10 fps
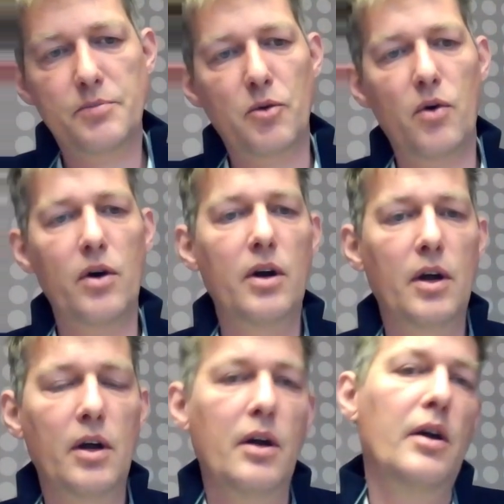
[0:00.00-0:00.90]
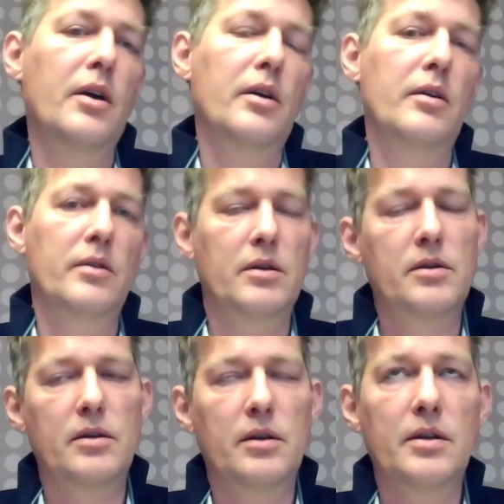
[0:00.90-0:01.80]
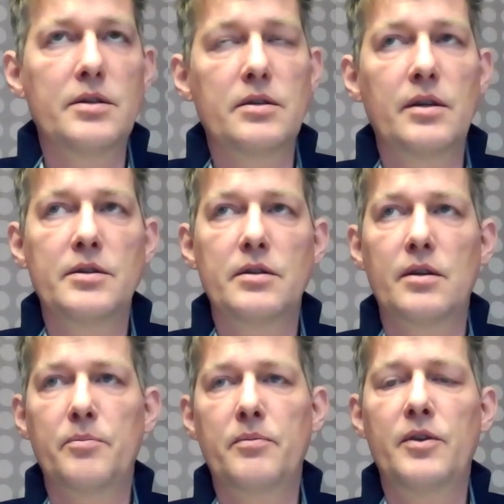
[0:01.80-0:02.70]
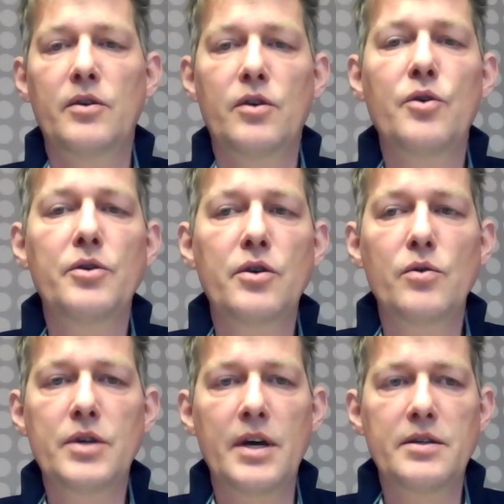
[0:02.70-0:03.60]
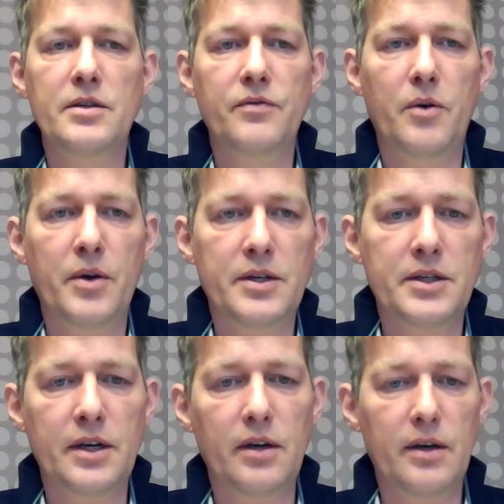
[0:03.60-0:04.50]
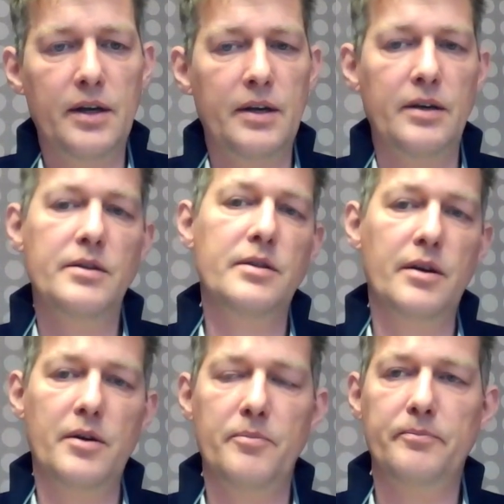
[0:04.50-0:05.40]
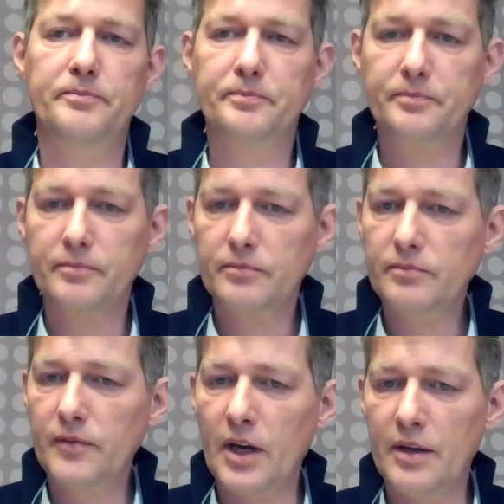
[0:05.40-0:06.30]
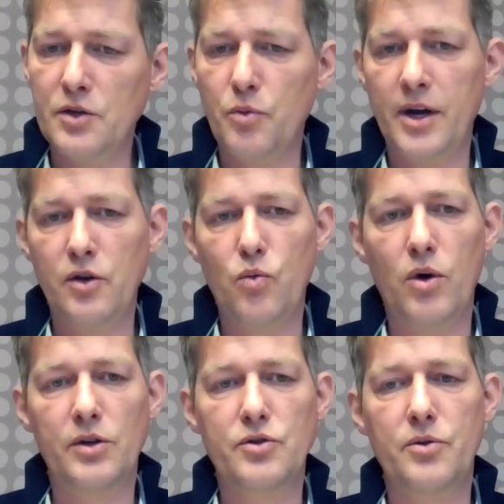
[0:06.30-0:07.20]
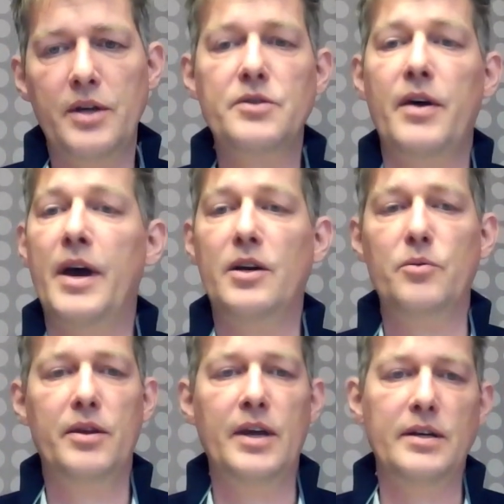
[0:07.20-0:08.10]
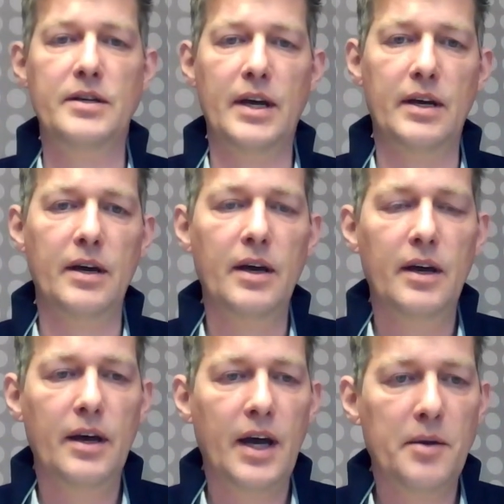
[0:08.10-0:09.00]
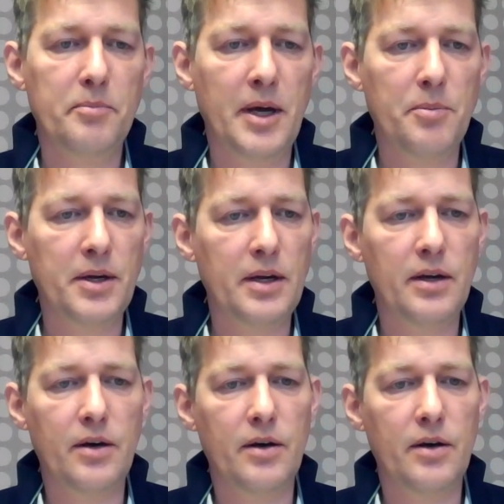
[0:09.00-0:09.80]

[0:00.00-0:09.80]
more, the good use cases for Excel is this where you want to interact with that data and maybe